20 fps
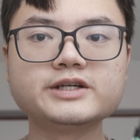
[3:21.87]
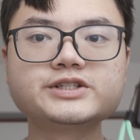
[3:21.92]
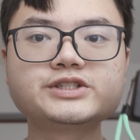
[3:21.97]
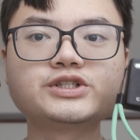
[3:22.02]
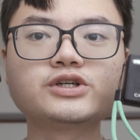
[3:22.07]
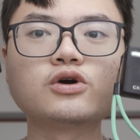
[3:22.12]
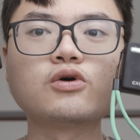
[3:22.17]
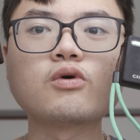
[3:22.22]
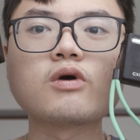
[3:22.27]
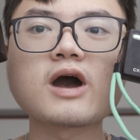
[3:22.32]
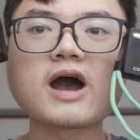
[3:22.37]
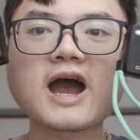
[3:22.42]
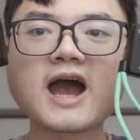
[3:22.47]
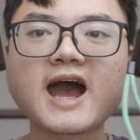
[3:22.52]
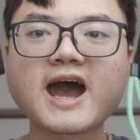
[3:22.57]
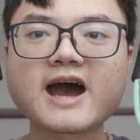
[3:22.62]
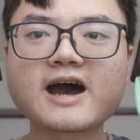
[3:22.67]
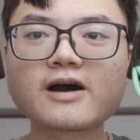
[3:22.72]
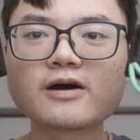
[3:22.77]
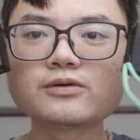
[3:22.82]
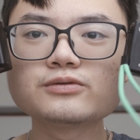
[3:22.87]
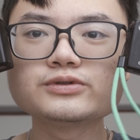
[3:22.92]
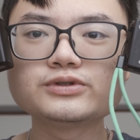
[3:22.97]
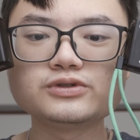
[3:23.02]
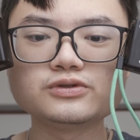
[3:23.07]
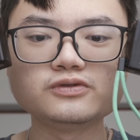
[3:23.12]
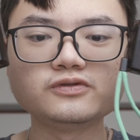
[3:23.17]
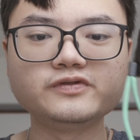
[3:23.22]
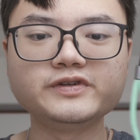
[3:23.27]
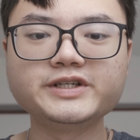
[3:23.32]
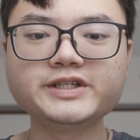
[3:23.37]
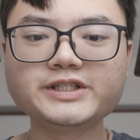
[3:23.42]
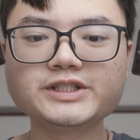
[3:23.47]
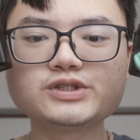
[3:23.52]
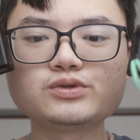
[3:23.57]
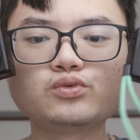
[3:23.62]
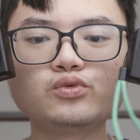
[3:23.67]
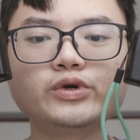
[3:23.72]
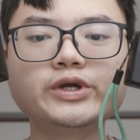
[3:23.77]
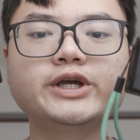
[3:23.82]
so how do
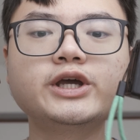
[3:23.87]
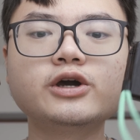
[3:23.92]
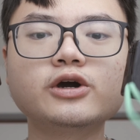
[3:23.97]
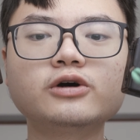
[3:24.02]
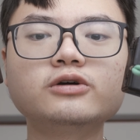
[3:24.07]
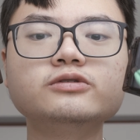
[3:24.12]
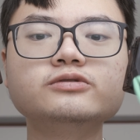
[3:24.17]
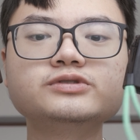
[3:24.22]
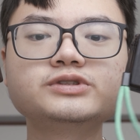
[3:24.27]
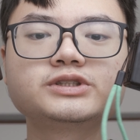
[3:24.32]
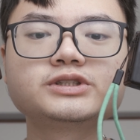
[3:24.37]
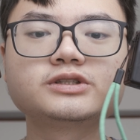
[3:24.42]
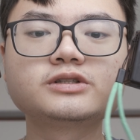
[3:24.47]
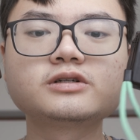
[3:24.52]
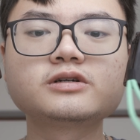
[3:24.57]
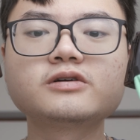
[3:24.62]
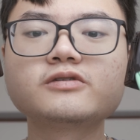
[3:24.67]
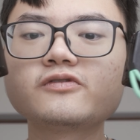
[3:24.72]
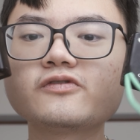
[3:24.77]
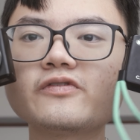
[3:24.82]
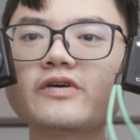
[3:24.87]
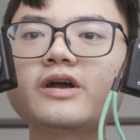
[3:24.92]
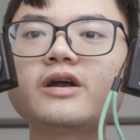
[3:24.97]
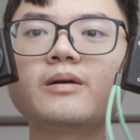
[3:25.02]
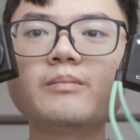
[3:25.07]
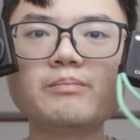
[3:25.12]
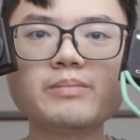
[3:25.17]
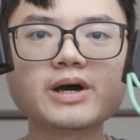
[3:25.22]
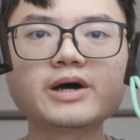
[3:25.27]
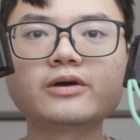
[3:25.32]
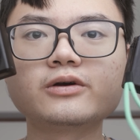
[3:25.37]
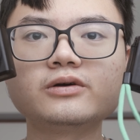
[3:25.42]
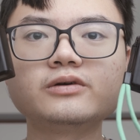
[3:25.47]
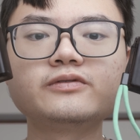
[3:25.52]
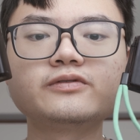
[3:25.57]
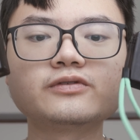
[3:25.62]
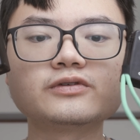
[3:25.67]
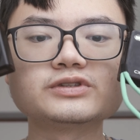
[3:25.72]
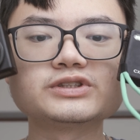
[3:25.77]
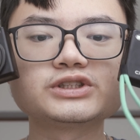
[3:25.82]
these Ricohs fare better
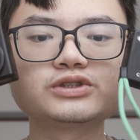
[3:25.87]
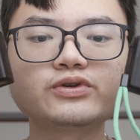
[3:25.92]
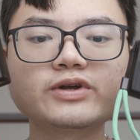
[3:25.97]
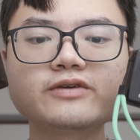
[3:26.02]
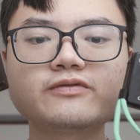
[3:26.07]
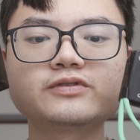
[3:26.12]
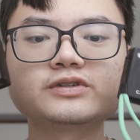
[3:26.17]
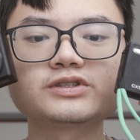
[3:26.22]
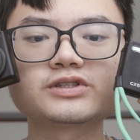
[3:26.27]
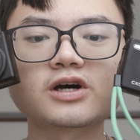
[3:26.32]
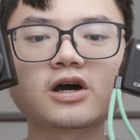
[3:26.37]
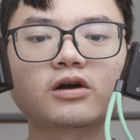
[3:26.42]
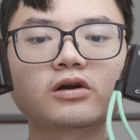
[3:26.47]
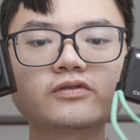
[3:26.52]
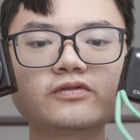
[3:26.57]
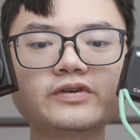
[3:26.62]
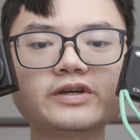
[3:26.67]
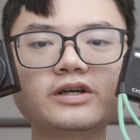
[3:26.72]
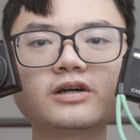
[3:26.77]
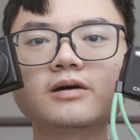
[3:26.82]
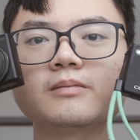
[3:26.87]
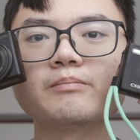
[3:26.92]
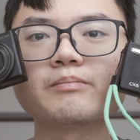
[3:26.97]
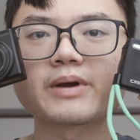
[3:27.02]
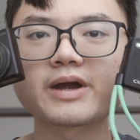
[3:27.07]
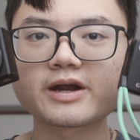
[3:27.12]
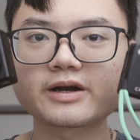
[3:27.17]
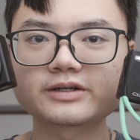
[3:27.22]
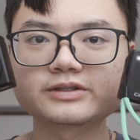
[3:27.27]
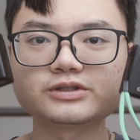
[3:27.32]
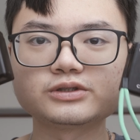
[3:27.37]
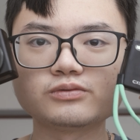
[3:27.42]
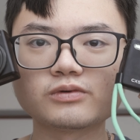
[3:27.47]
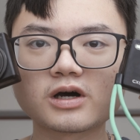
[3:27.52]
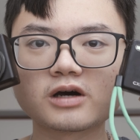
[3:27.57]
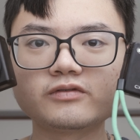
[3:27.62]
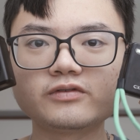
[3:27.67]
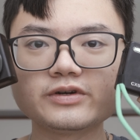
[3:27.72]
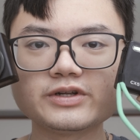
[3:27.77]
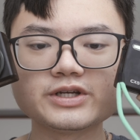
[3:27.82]
for street photography compared to
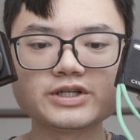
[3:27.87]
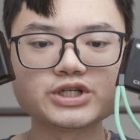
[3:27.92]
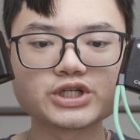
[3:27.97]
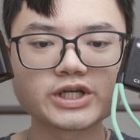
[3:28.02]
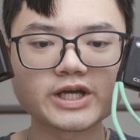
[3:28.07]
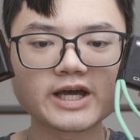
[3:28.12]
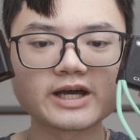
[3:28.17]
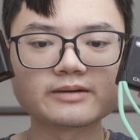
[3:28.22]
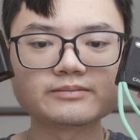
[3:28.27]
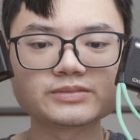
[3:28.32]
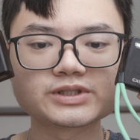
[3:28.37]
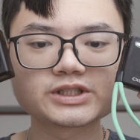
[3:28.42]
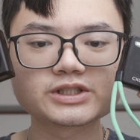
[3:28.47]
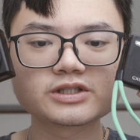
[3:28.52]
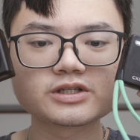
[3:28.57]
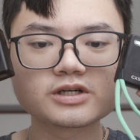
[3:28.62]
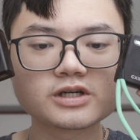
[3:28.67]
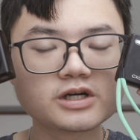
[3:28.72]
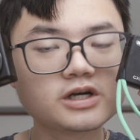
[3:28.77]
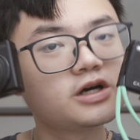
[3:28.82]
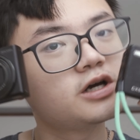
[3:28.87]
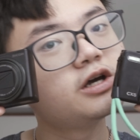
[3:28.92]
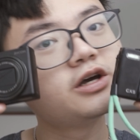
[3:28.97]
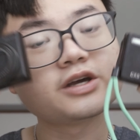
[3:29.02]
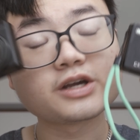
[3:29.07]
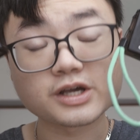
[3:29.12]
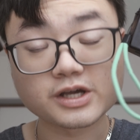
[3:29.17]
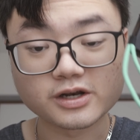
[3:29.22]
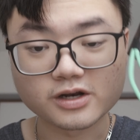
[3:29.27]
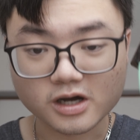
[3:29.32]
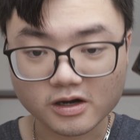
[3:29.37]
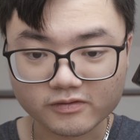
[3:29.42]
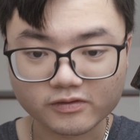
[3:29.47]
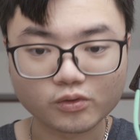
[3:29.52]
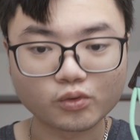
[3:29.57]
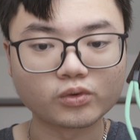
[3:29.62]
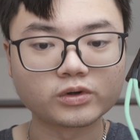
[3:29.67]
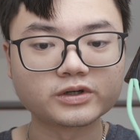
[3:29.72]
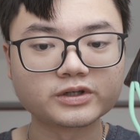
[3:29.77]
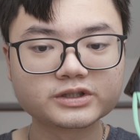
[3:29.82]
other digicams? In other
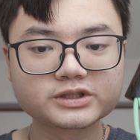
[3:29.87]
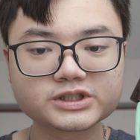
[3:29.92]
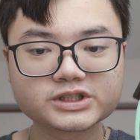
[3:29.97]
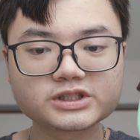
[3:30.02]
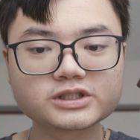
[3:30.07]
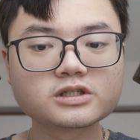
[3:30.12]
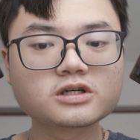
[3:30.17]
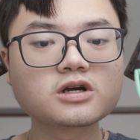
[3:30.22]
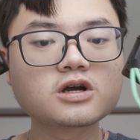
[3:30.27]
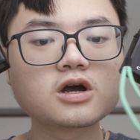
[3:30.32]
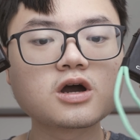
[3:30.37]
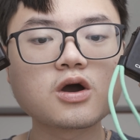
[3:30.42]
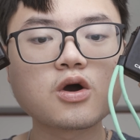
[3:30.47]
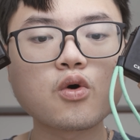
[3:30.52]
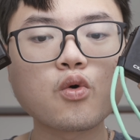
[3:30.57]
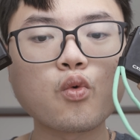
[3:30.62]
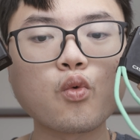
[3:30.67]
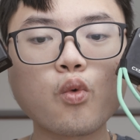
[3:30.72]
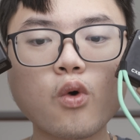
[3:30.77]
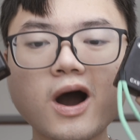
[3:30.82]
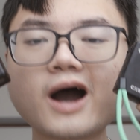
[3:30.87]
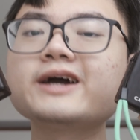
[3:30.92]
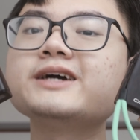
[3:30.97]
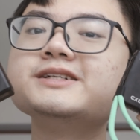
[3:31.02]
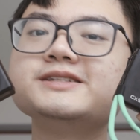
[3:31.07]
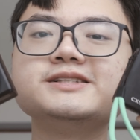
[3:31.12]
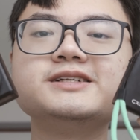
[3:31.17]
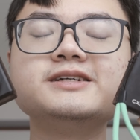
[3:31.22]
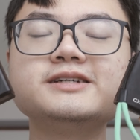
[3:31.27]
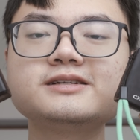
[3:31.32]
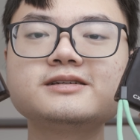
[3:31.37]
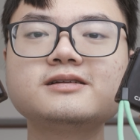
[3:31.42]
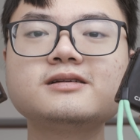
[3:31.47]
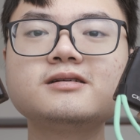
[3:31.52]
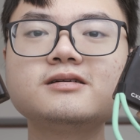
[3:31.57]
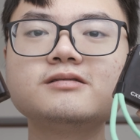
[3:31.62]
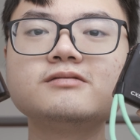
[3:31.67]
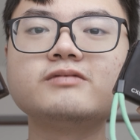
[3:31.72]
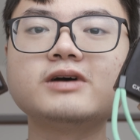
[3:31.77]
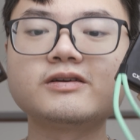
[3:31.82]
words, why is it
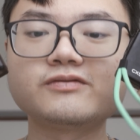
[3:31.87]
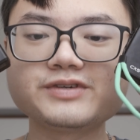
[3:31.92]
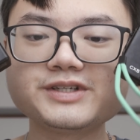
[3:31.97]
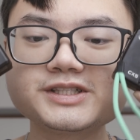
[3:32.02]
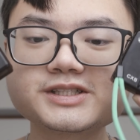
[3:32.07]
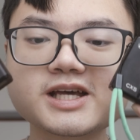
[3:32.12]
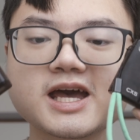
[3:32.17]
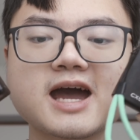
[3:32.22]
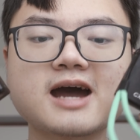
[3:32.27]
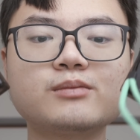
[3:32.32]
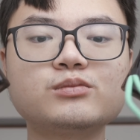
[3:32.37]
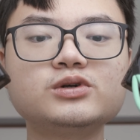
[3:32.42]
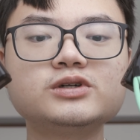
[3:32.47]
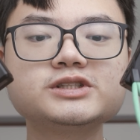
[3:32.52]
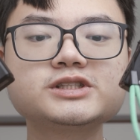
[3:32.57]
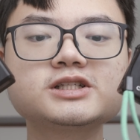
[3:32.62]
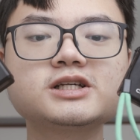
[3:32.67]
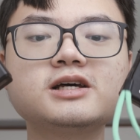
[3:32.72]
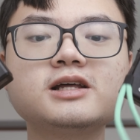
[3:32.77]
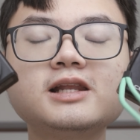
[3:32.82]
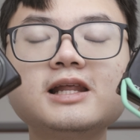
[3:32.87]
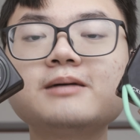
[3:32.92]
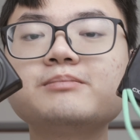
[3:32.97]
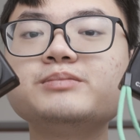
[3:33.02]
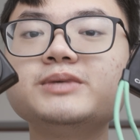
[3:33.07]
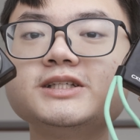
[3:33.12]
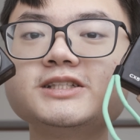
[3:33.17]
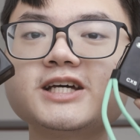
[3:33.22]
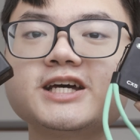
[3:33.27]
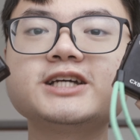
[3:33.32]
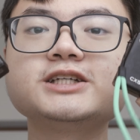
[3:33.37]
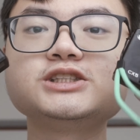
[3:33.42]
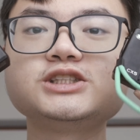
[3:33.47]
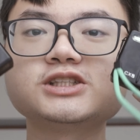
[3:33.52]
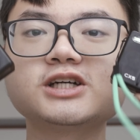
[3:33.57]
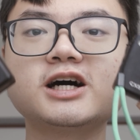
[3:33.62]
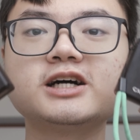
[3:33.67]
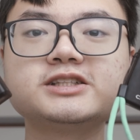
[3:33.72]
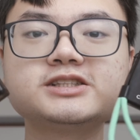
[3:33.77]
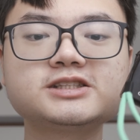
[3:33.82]
that these cameras let me take
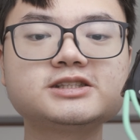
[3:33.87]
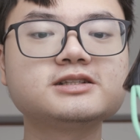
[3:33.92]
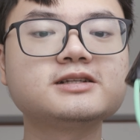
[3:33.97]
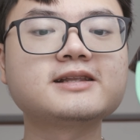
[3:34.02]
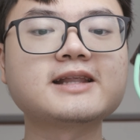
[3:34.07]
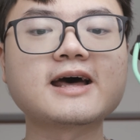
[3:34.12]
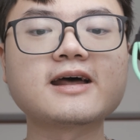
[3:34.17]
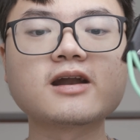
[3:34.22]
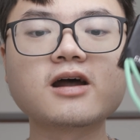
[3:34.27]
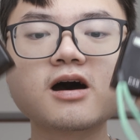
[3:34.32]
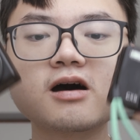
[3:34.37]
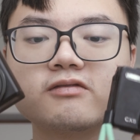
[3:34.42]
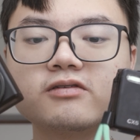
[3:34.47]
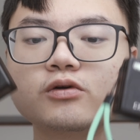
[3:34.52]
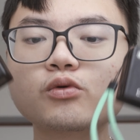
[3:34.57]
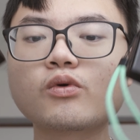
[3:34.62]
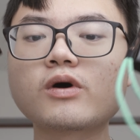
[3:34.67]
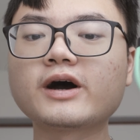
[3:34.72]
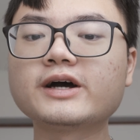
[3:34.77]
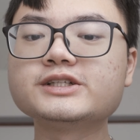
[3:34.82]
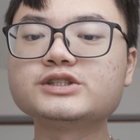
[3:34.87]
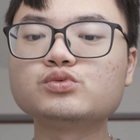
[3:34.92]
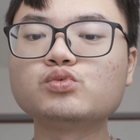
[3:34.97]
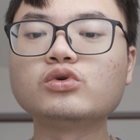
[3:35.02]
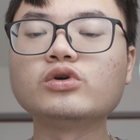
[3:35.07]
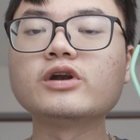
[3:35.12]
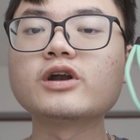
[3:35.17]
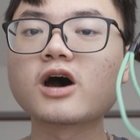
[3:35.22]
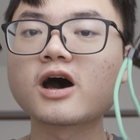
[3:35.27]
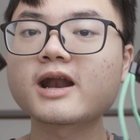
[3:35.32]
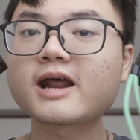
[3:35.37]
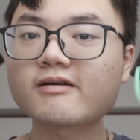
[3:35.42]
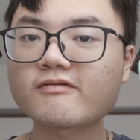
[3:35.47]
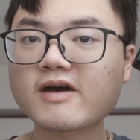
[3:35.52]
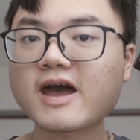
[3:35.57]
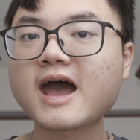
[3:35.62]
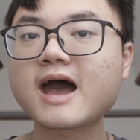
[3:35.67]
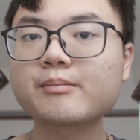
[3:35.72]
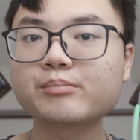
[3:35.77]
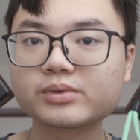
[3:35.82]
shots that otherwise would not have
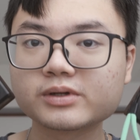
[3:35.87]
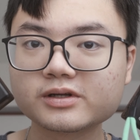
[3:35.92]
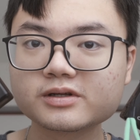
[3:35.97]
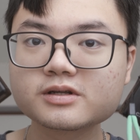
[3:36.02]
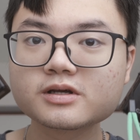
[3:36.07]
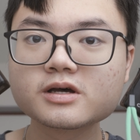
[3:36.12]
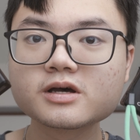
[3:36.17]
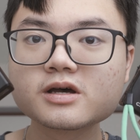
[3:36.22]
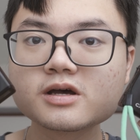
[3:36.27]
happened